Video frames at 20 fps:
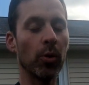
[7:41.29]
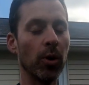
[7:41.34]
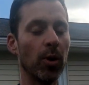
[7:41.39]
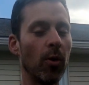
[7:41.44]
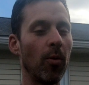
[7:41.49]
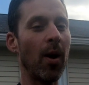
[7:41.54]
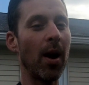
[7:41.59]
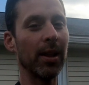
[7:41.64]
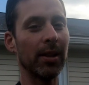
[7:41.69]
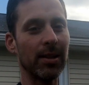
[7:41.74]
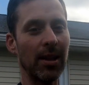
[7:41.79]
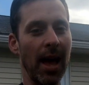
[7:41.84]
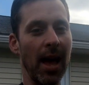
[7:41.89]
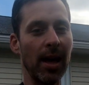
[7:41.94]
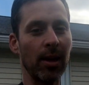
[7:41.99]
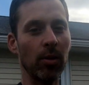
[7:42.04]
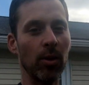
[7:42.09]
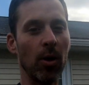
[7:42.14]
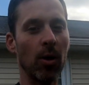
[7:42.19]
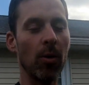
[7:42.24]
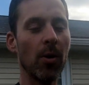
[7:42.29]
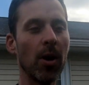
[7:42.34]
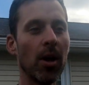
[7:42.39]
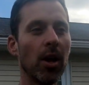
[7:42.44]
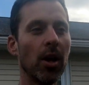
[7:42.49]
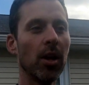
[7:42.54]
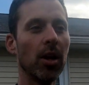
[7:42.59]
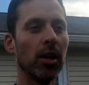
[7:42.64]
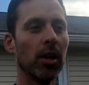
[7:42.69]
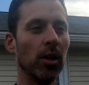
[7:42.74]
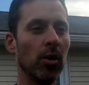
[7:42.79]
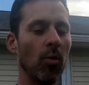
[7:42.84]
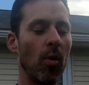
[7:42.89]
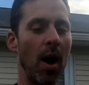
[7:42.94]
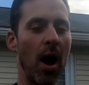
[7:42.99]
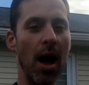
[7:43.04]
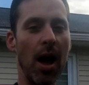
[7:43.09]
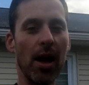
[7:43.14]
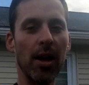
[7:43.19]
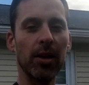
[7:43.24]
You don't want it to hang low, you
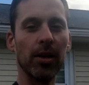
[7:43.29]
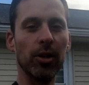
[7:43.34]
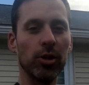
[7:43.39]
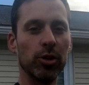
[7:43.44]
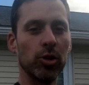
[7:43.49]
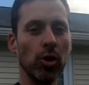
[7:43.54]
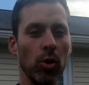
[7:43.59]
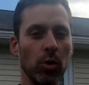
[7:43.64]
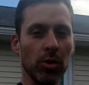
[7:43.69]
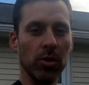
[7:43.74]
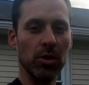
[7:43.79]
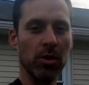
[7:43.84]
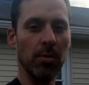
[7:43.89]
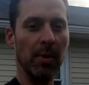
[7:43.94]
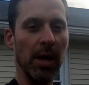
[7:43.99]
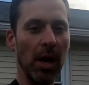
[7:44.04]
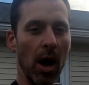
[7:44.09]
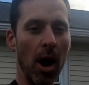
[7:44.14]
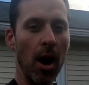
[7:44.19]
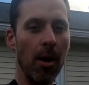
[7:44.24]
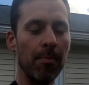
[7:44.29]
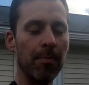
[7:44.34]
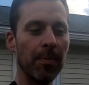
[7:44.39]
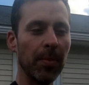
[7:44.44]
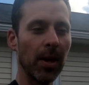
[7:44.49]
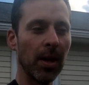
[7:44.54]
want your shoulders to be up.